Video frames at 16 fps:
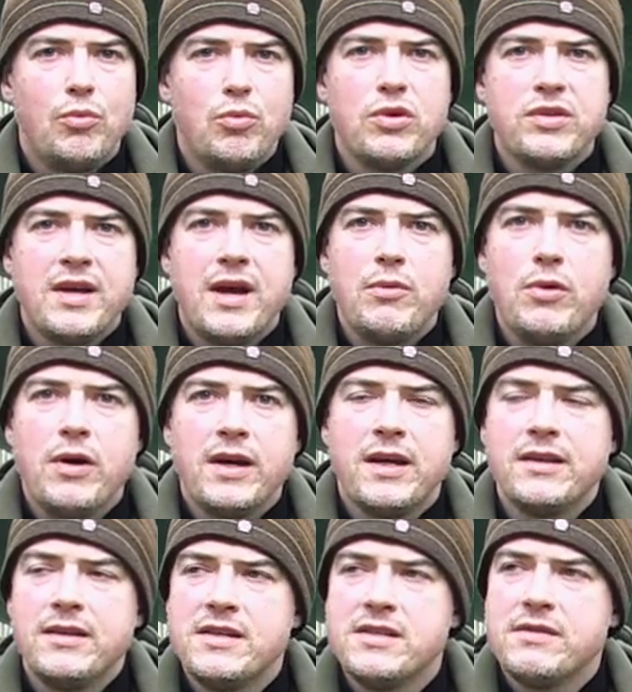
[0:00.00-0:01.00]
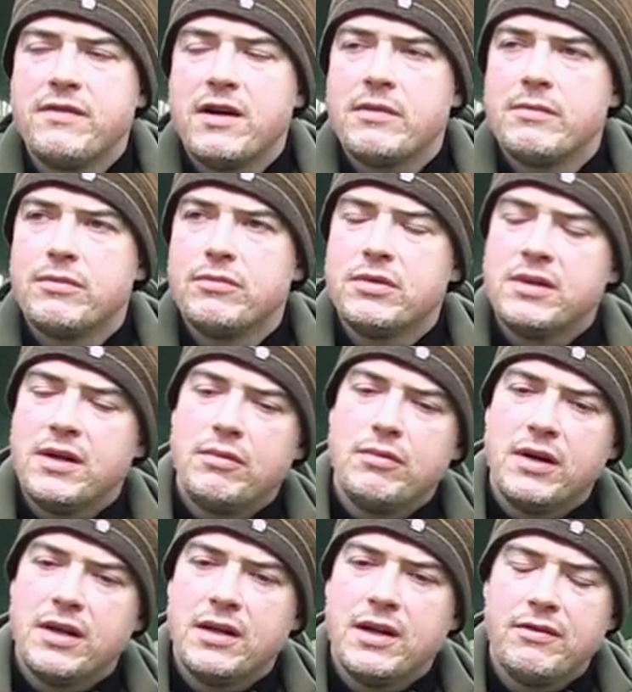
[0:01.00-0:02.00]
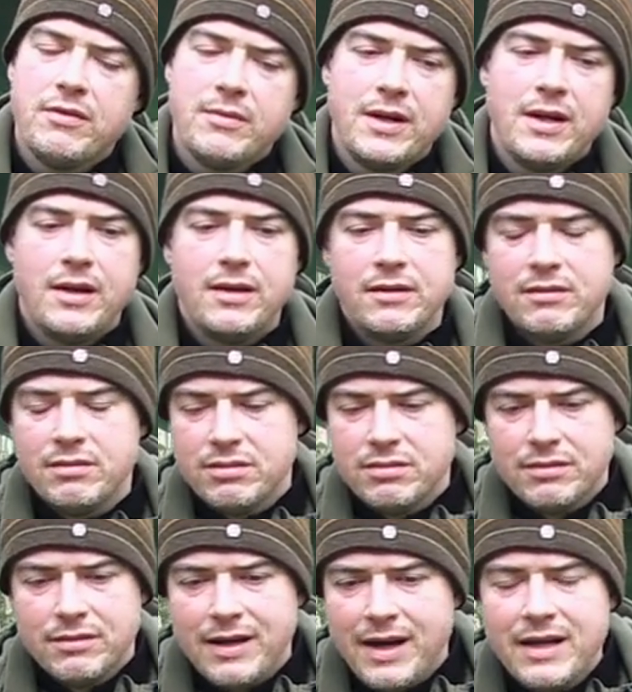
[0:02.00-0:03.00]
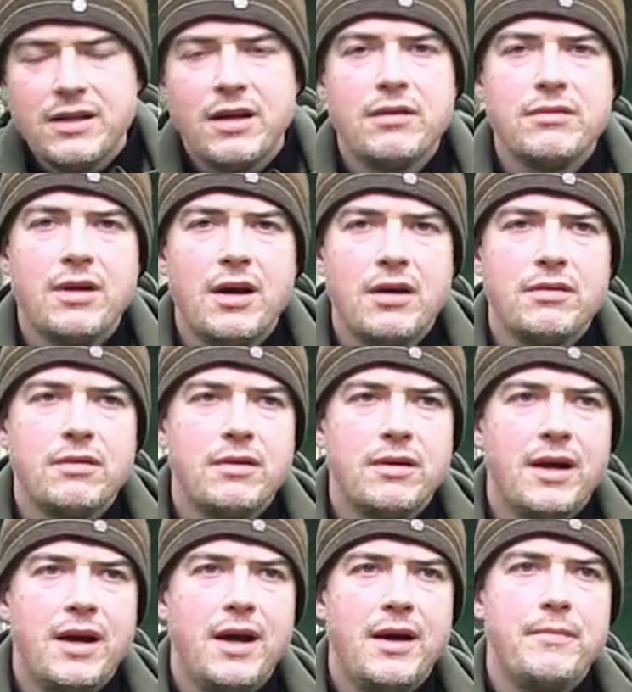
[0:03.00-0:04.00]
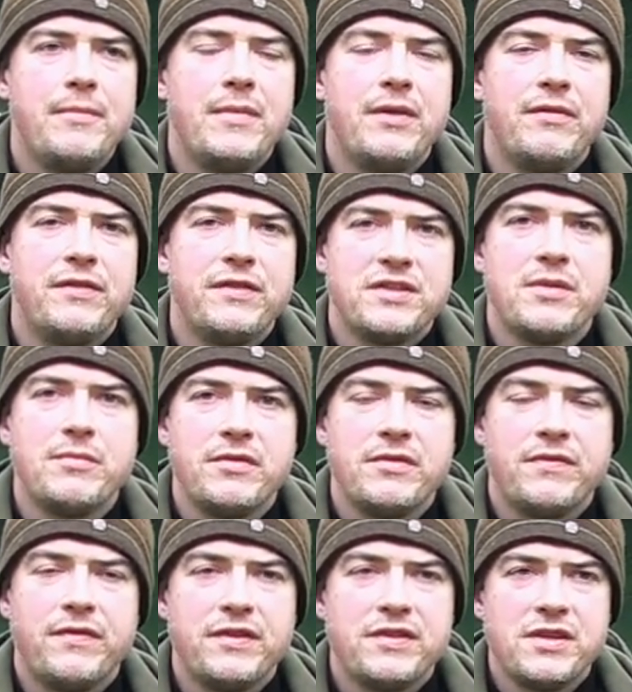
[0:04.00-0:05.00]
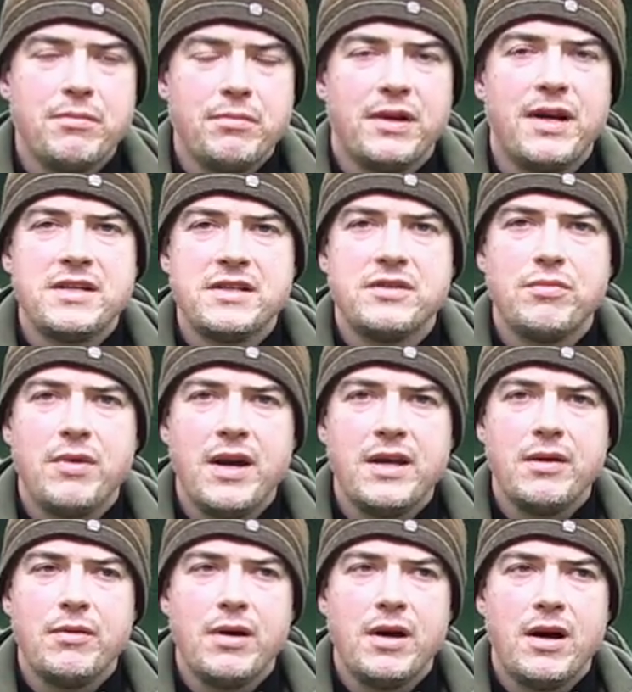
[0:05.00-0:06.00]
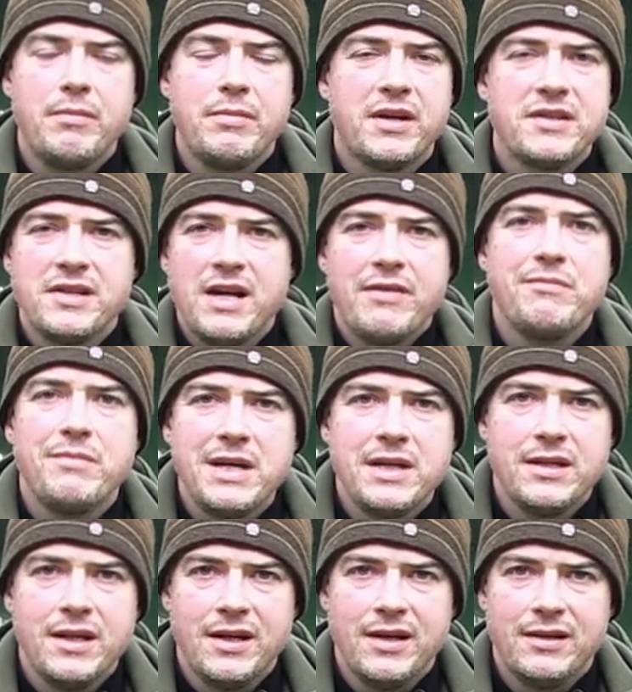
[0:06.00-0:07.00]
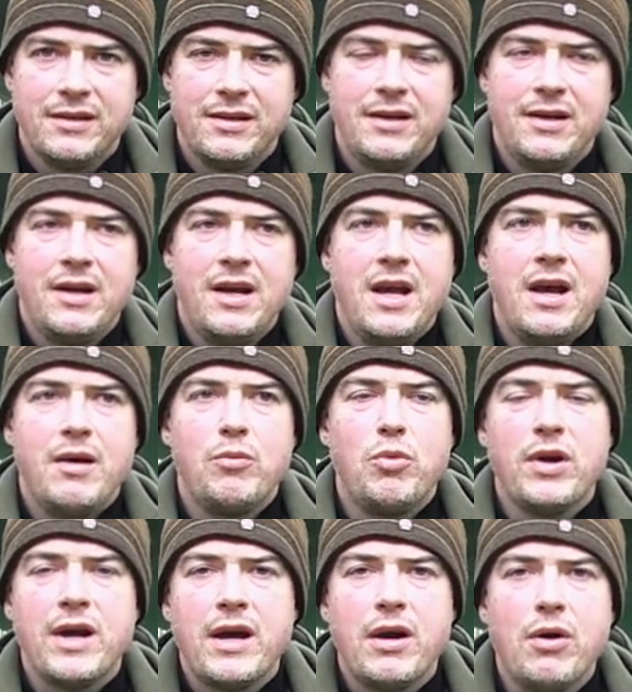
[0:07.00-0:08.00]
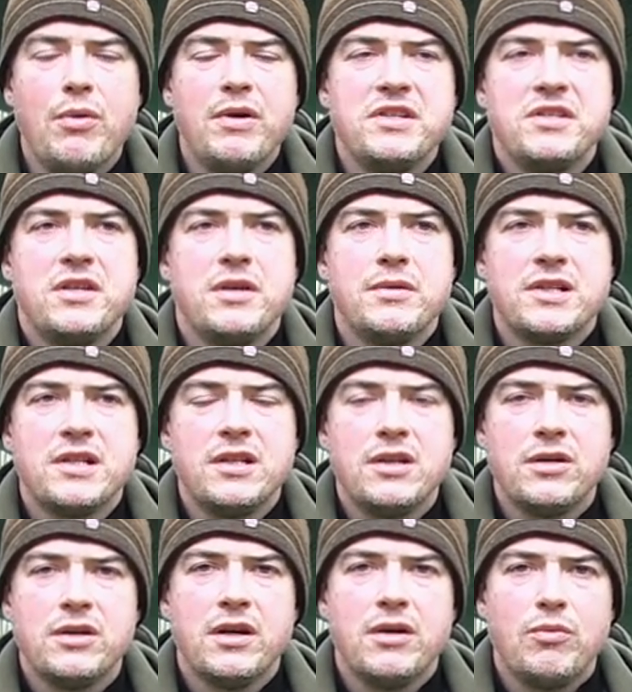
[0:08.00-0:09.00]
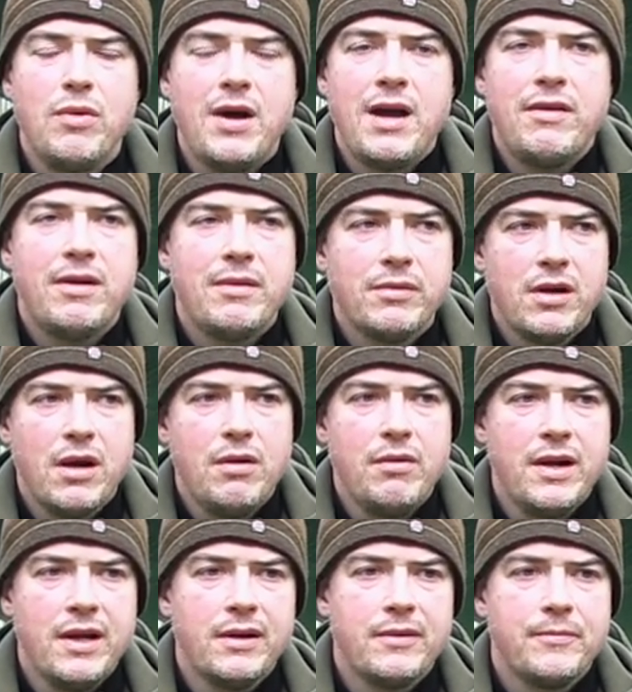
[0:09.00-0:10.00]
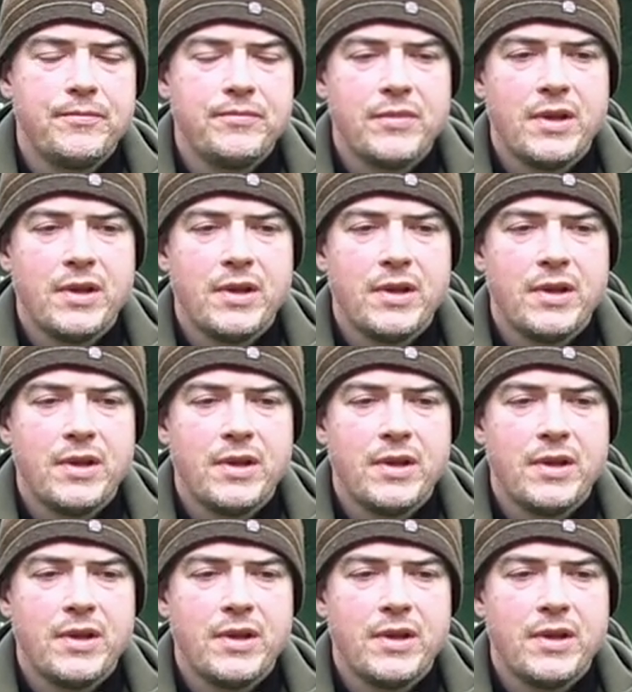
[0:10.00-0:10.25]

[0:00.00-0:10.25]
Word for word: Would that work in this environment? Would that work in that environment? I don't know, for some places where you are, because I haven't been there. What I always do is look at where I'm going